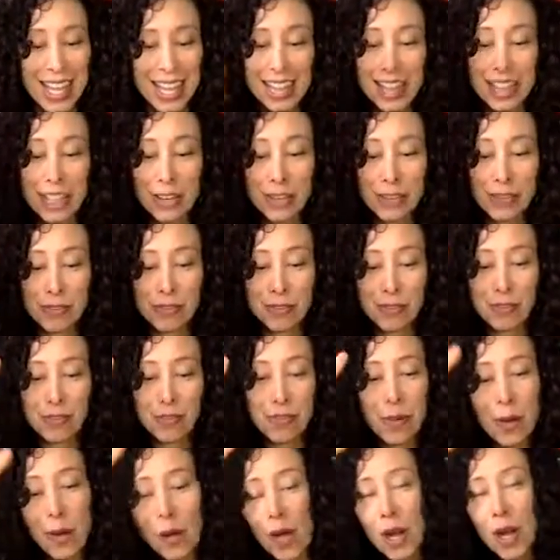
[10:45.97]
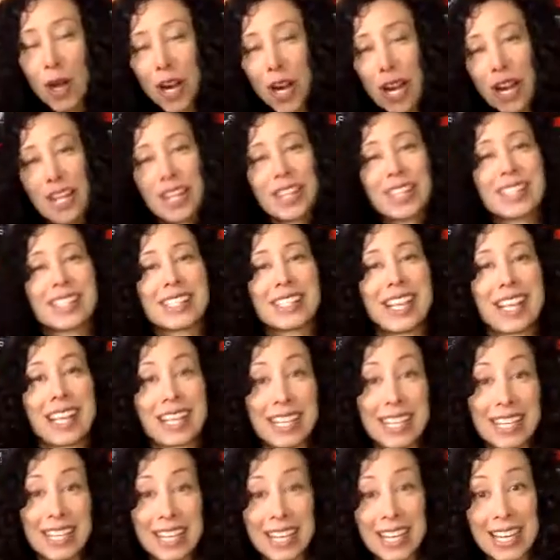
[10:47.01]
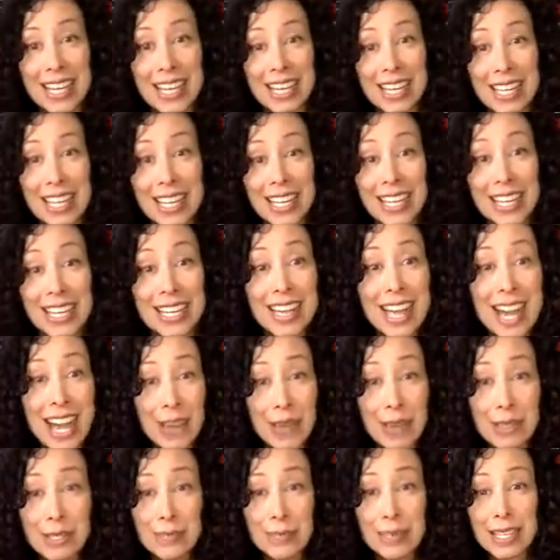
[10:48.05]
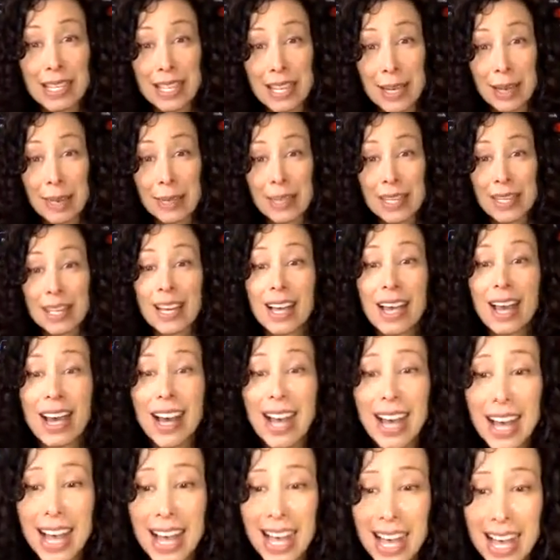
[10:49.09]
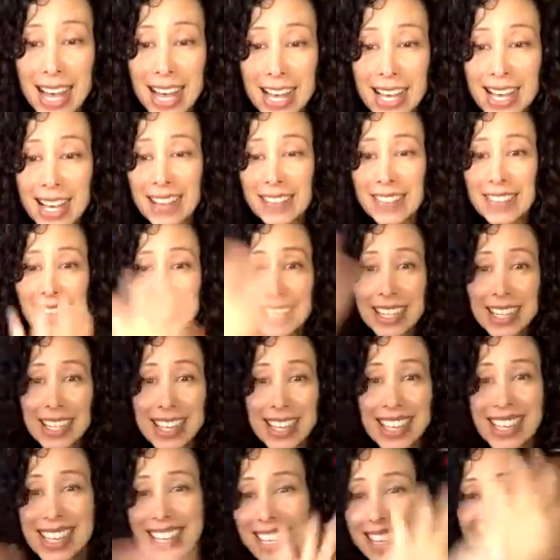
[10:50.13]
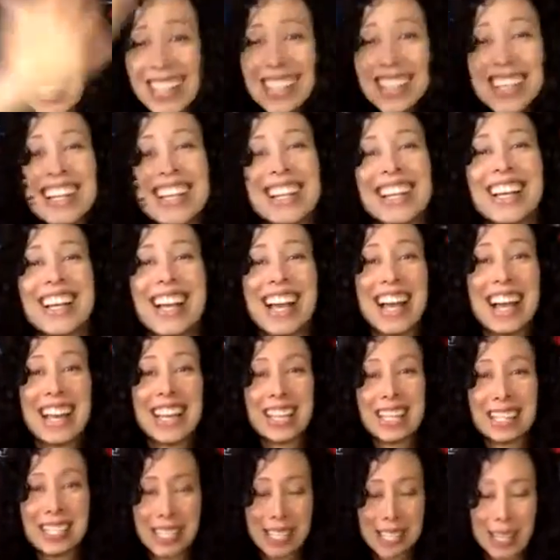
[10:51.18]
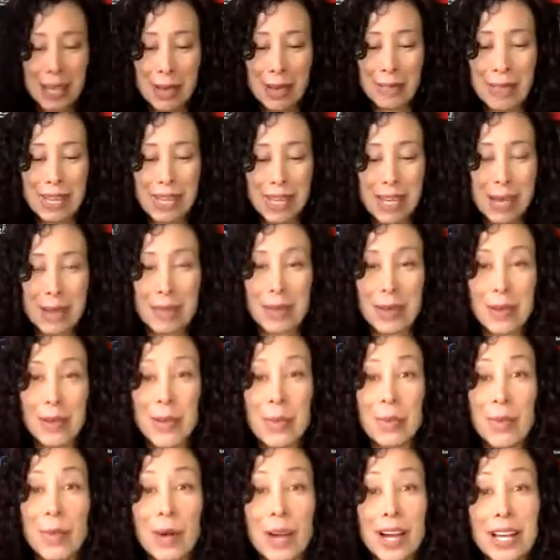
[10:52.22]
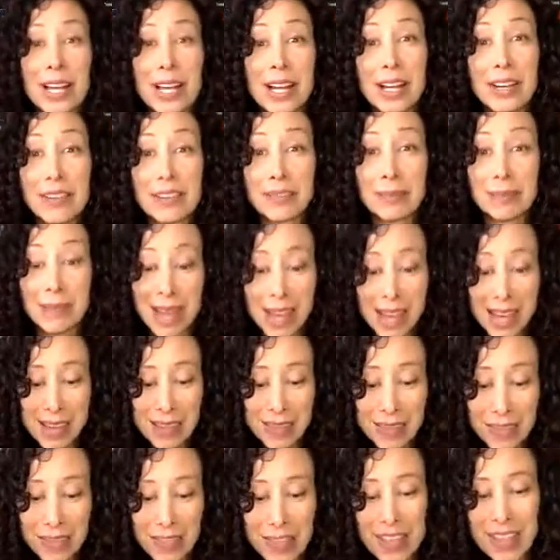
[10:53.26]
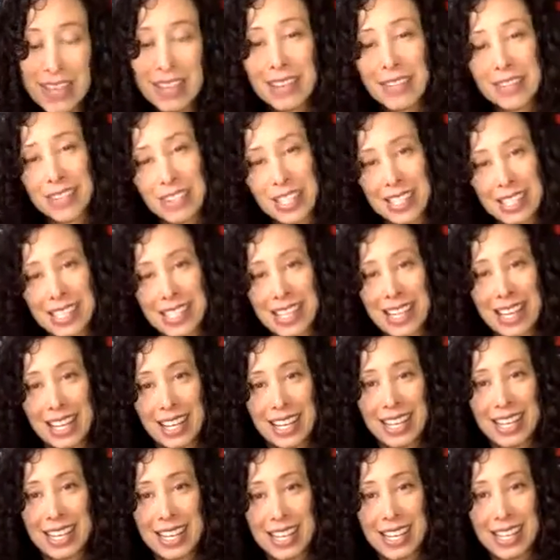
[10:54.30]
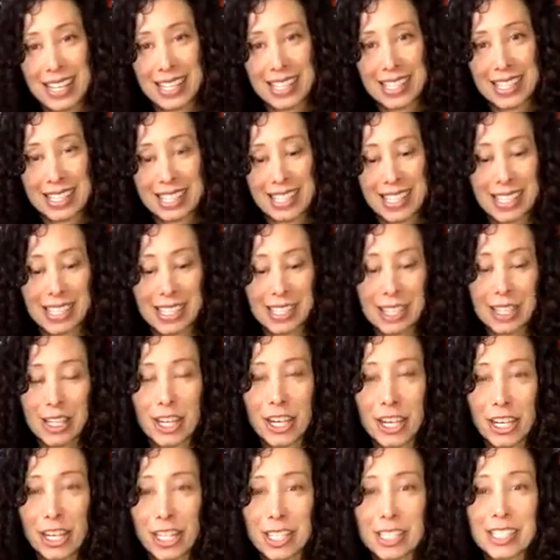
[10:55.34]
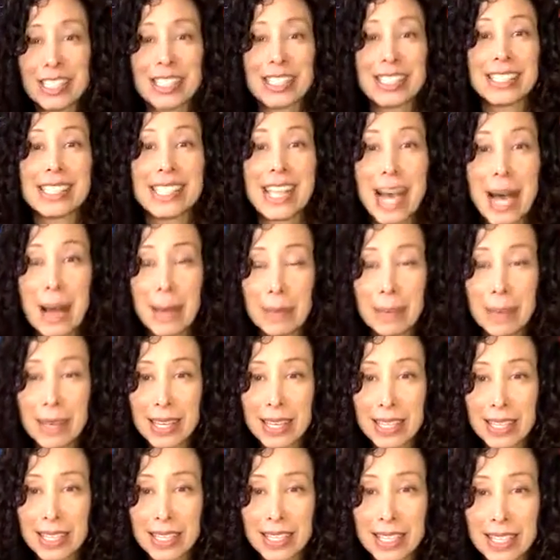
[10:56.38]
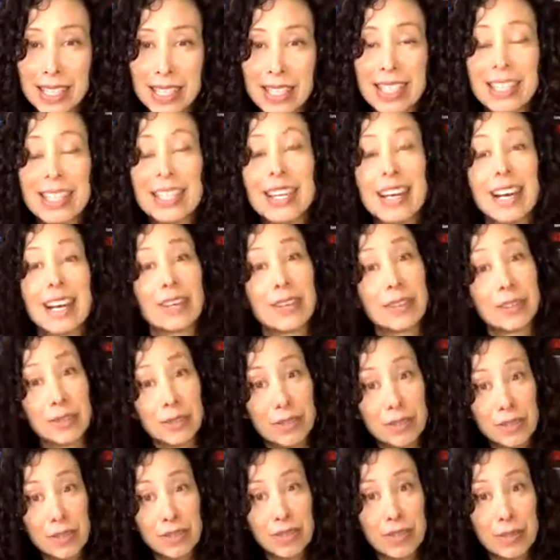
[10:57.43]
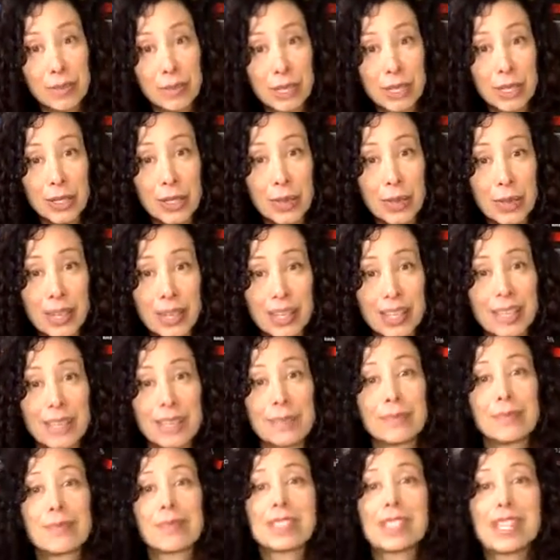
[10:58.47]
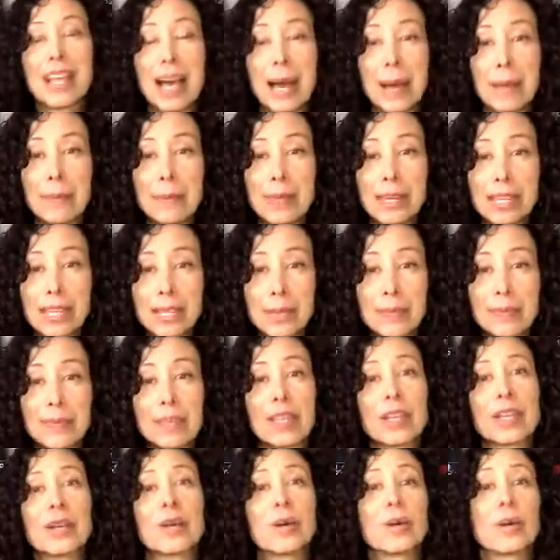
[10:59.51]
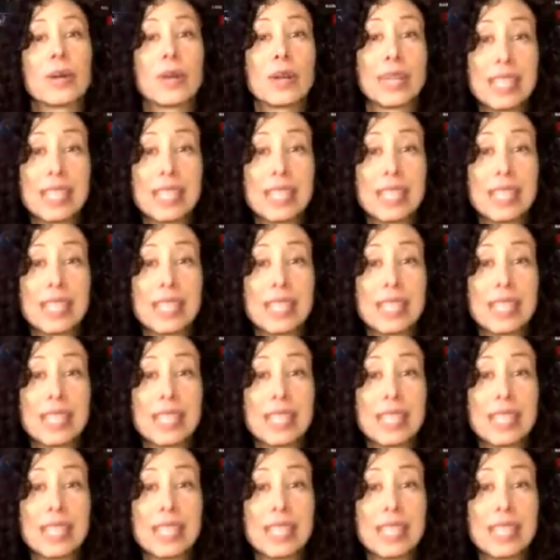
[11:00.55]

The fourth technique, and now it's becoming, hi, Evelyn. And it's becoming one of my favorite techniques. It's called tapping. I don't know if you're familiar with it. Tapping or